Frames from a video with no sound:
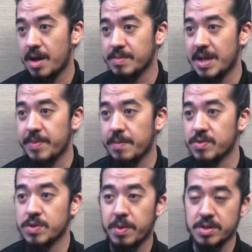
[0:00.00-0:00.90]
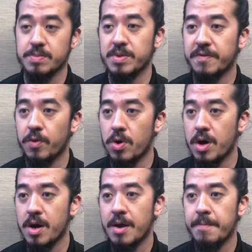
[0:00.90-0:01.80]
sometimes responsible
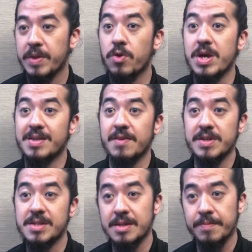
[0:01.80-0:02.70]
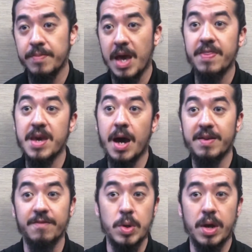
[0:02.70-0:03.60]
for creativity, and the
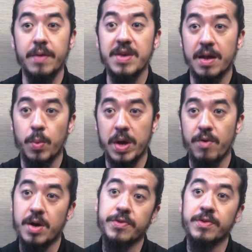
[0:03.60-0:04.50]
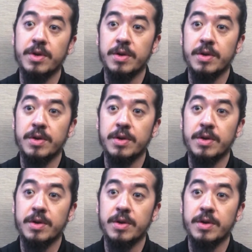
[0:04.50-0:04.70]
other way around,